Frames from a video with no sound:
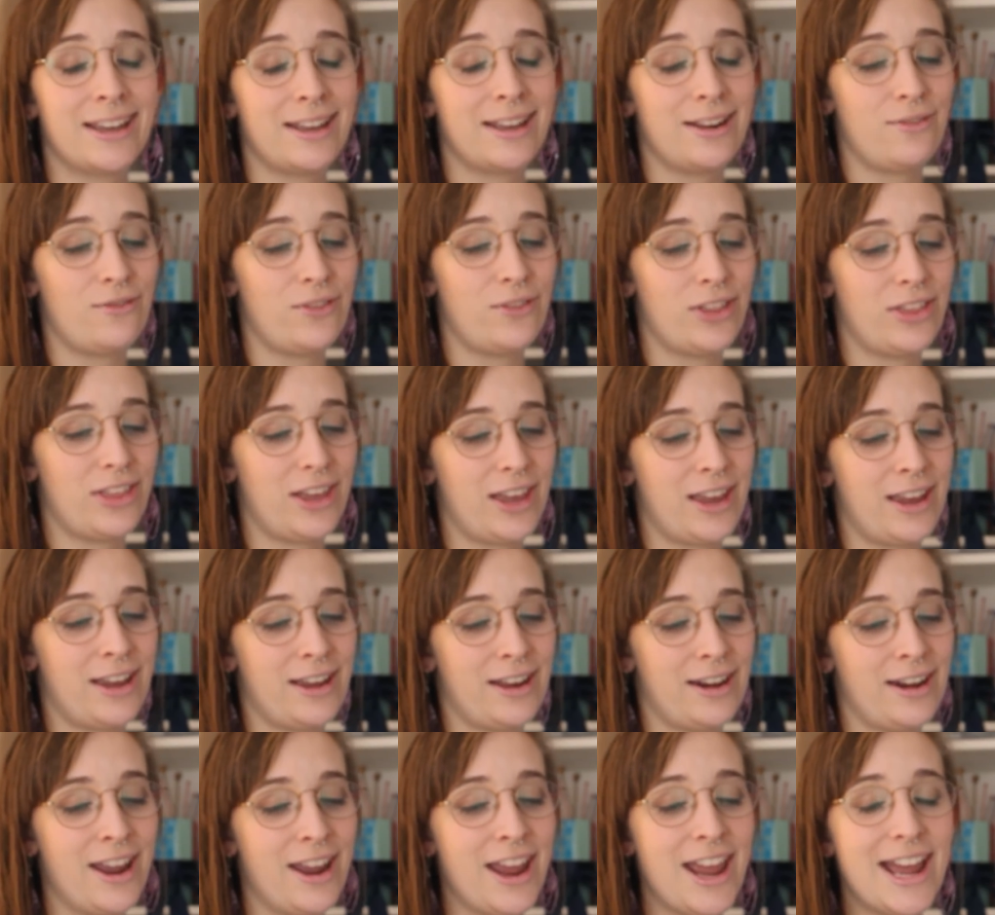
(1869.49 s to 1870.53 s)
and everything,
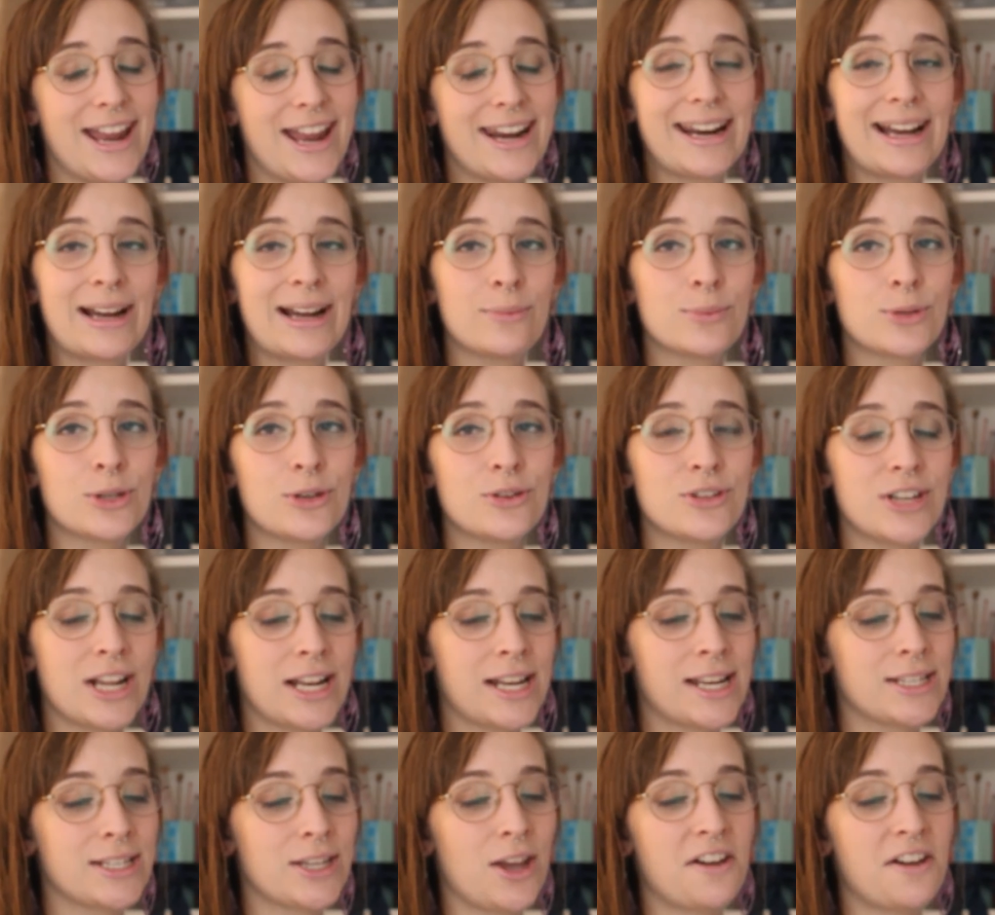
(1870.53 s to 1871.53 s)
and now I'm so jealous.